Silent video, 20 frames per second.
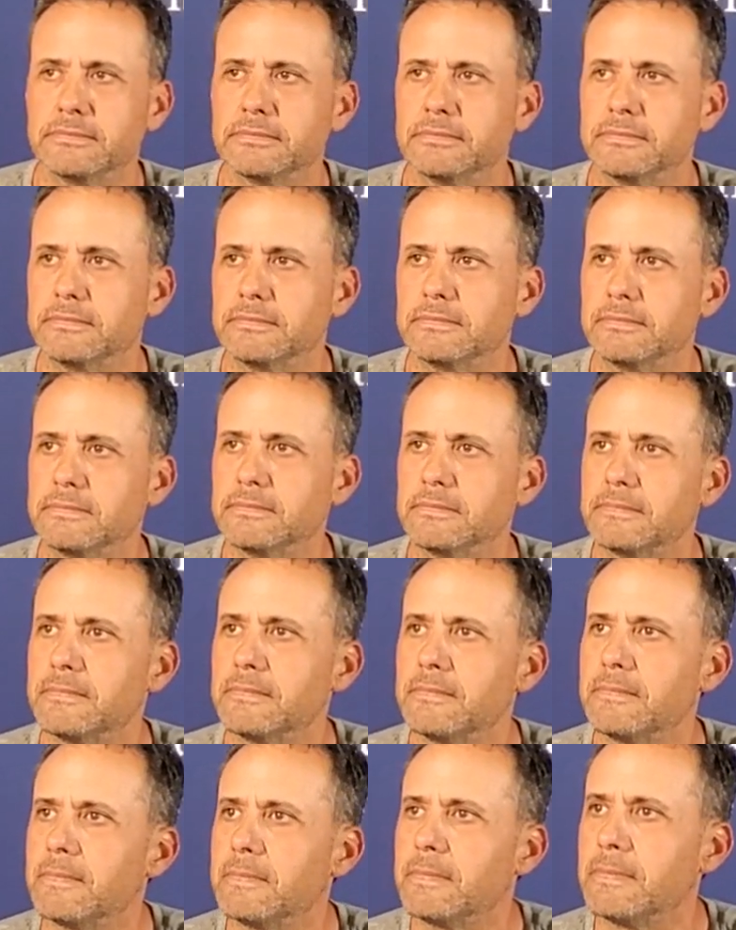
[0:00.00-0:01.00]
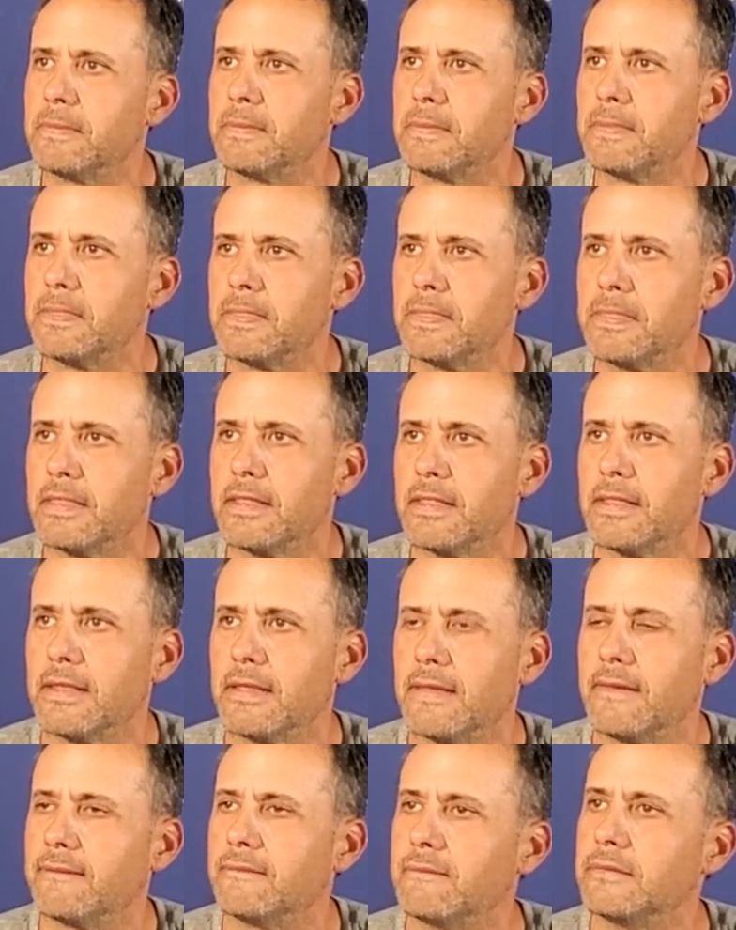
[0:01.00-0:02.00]
Coach Nansen said that the best
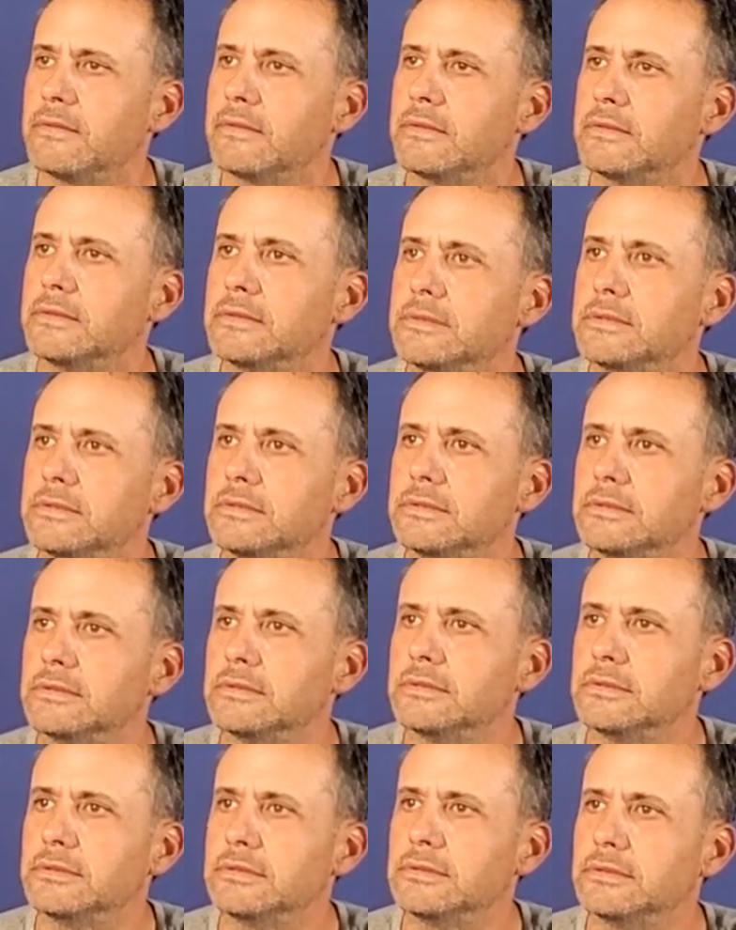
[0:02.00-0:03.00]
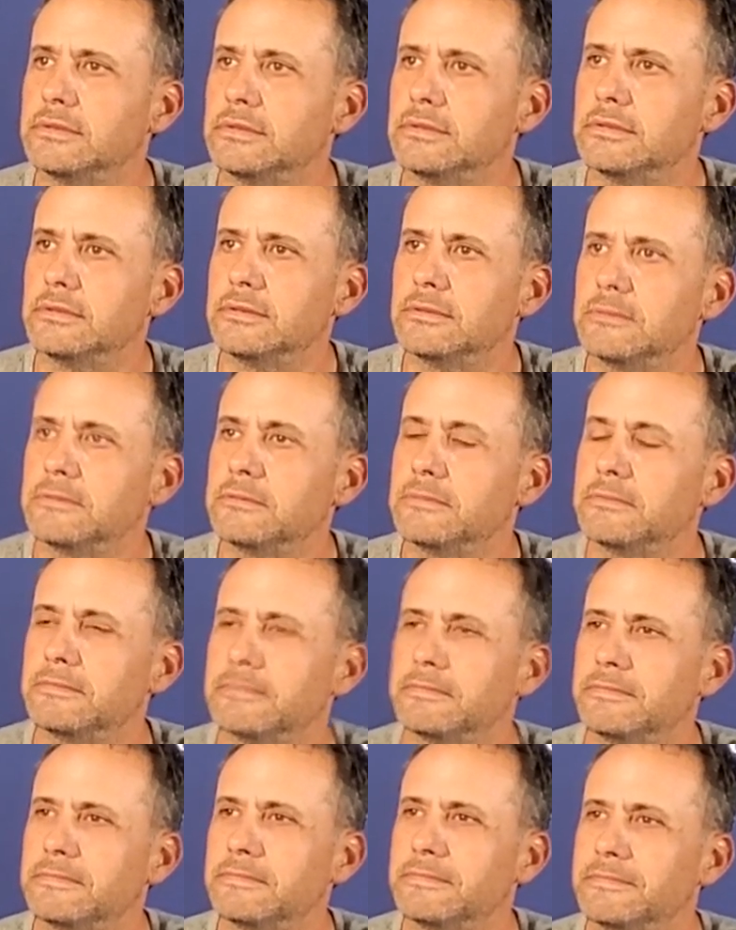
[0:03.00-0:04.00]
play on defense was the
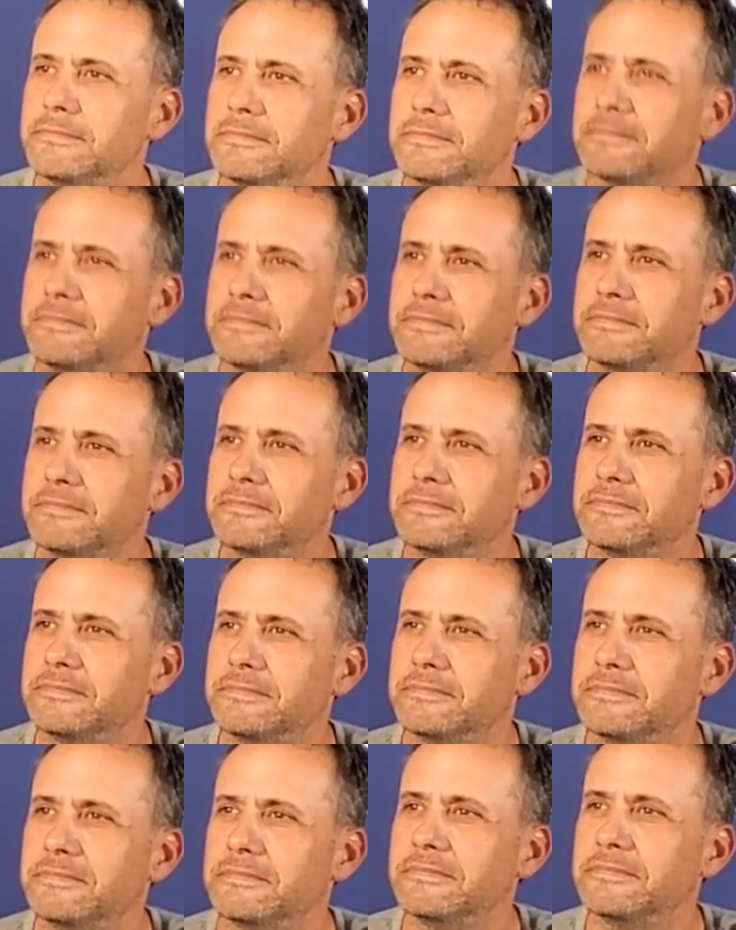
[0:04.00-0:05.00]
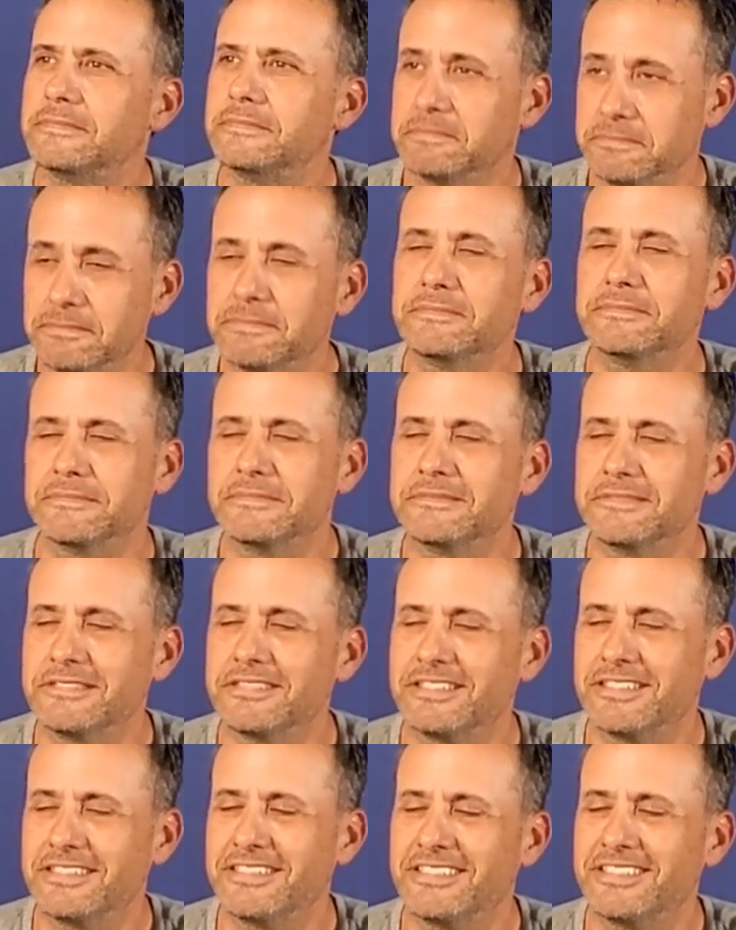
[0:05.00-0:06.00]
touchdown that Isaiah
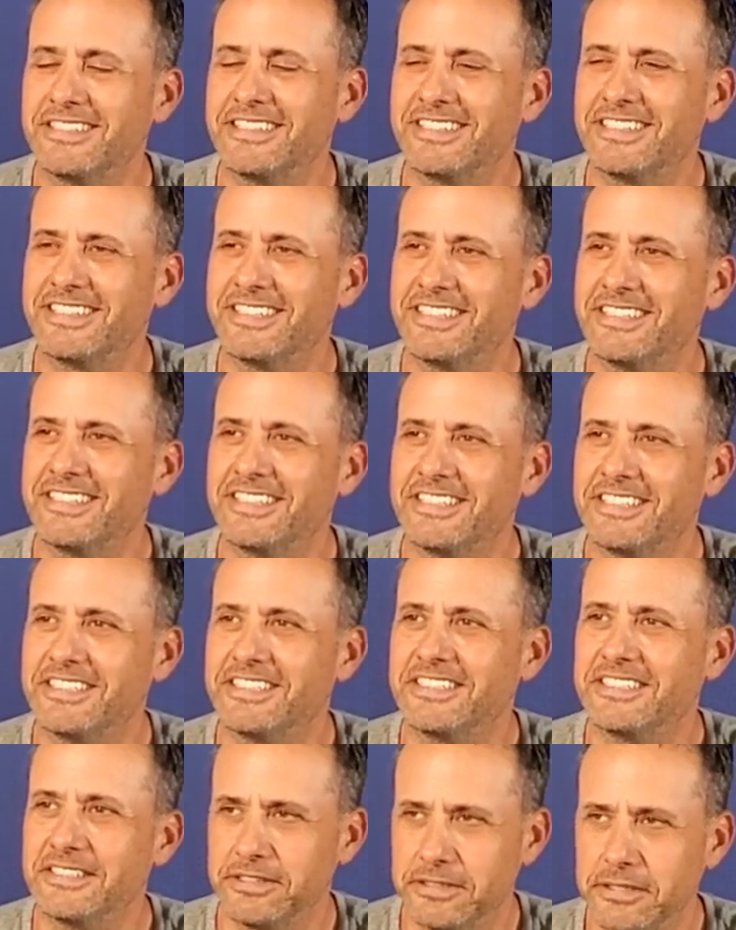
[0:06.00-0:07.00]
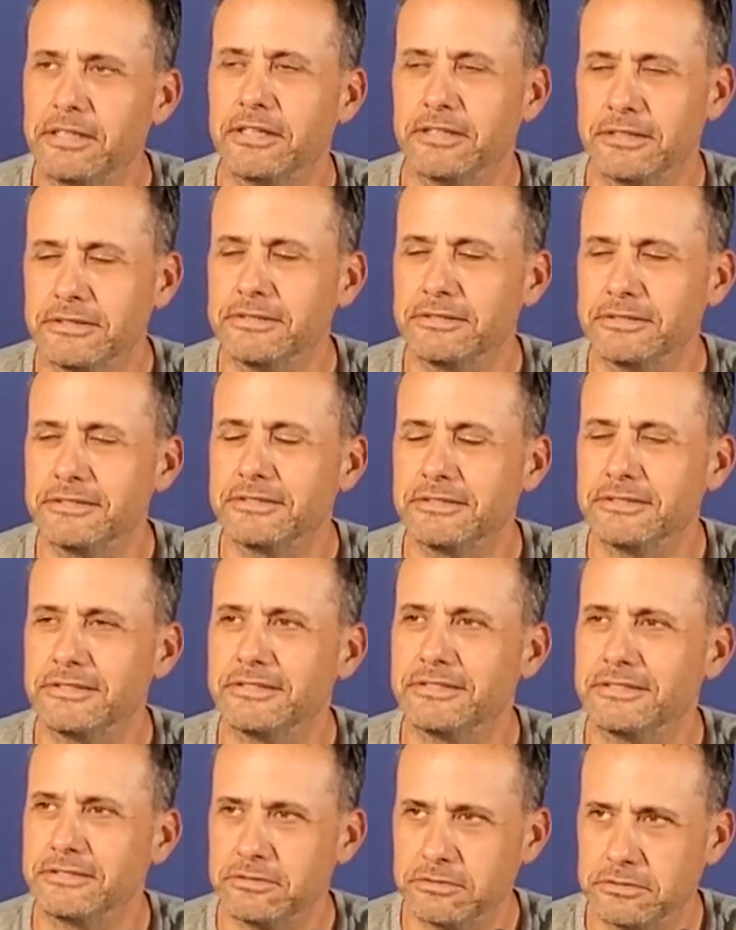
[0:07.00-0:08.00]
Rutherford allowed because yeah. Teammates
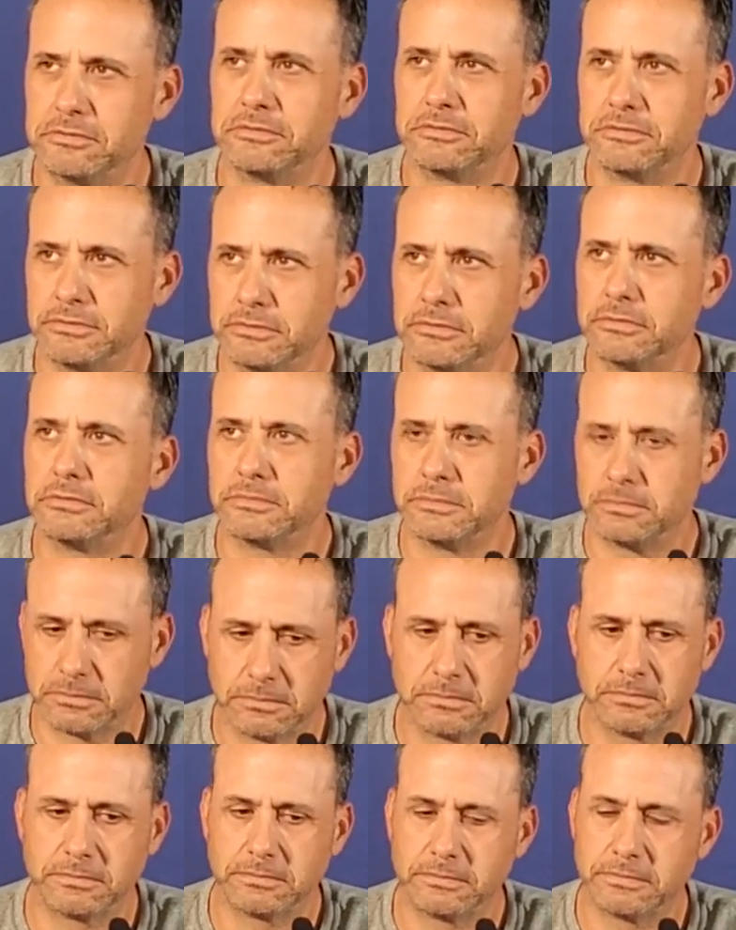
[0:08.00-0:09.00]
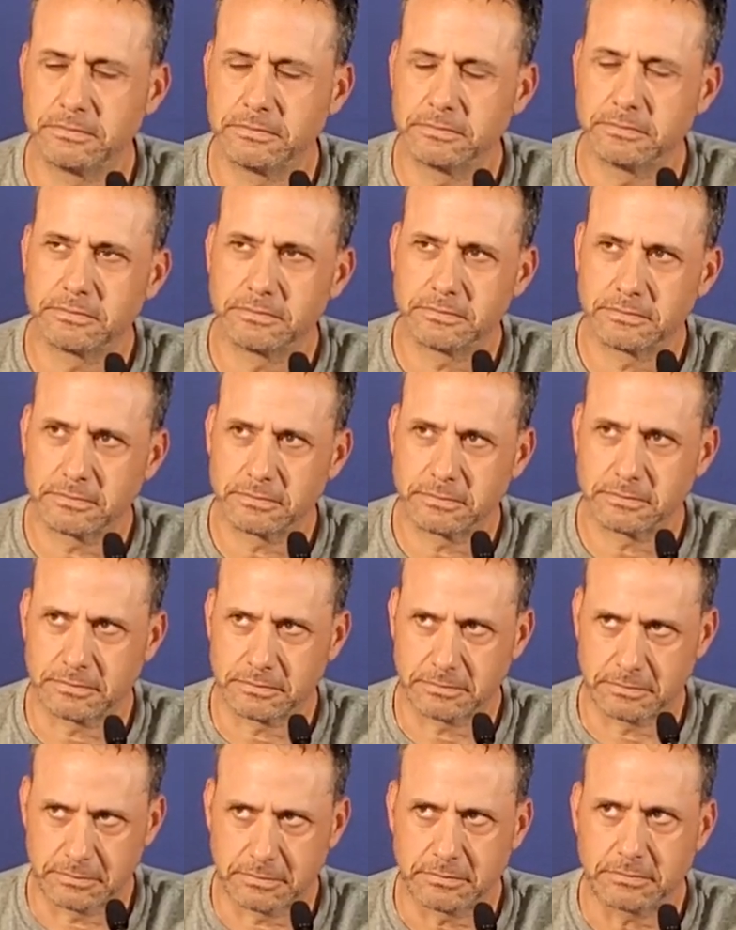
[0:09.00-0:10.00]
came over and picked him up off the ground. You couldn't really see
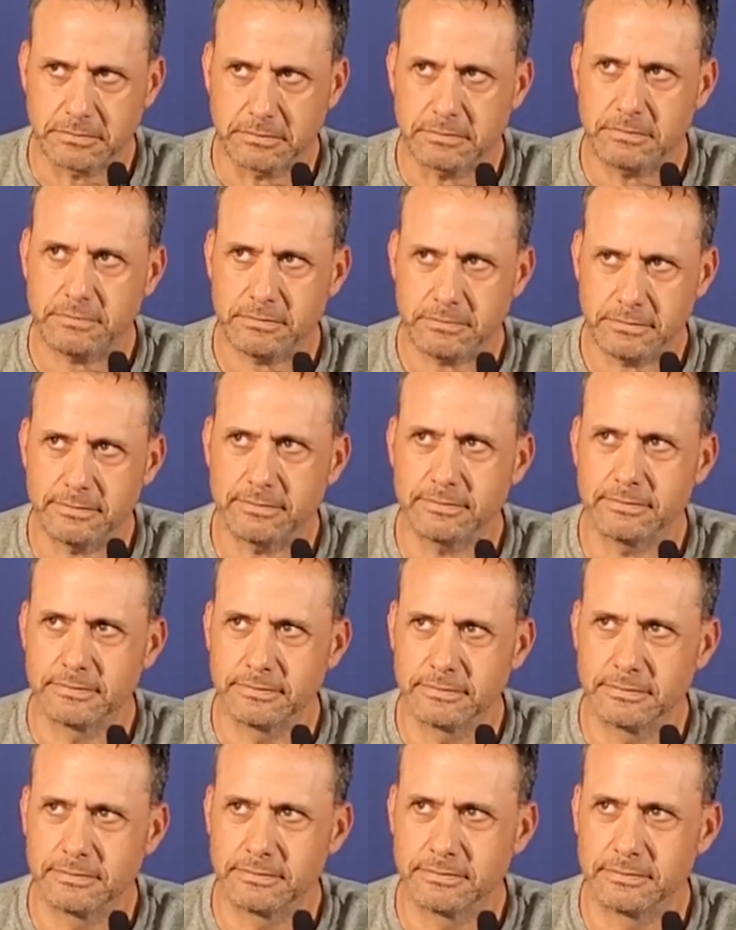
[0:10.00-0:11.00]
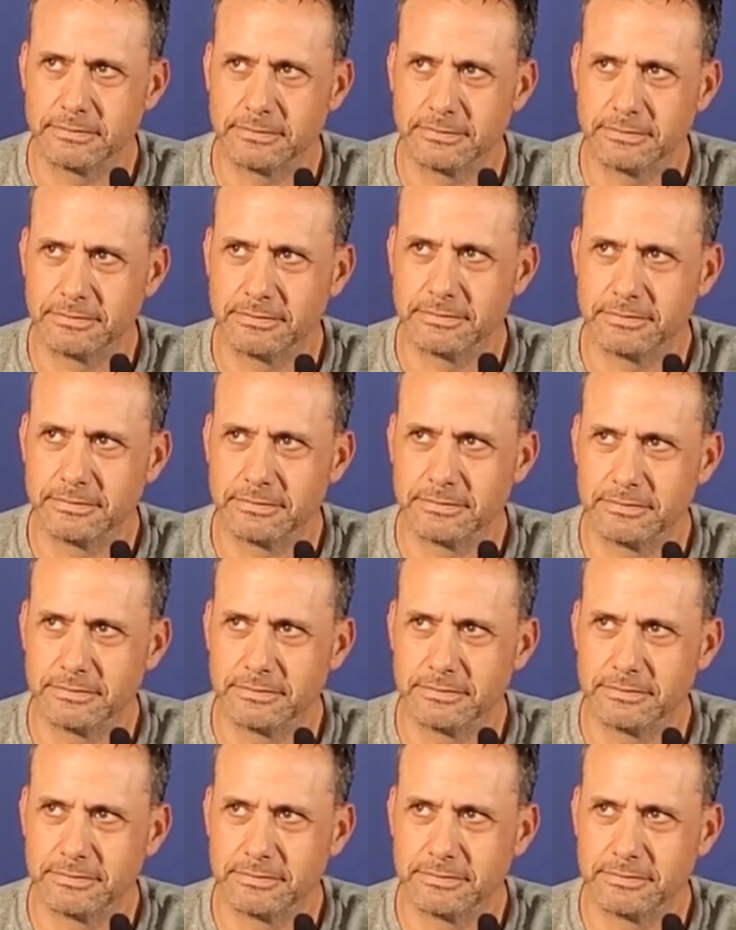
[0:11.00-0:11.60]
it on the TV copy. Did he tell you